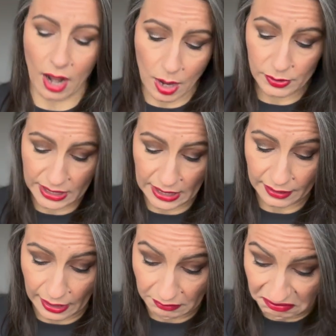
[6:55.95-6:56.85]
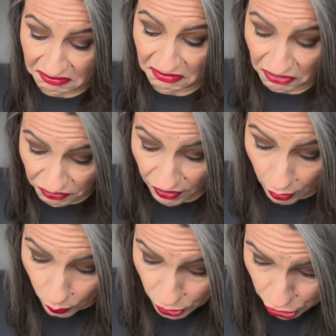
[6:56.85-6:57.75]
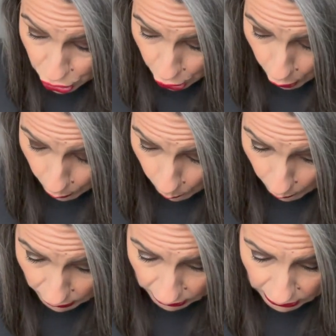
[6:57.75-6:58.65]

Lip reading: I would get that for sure.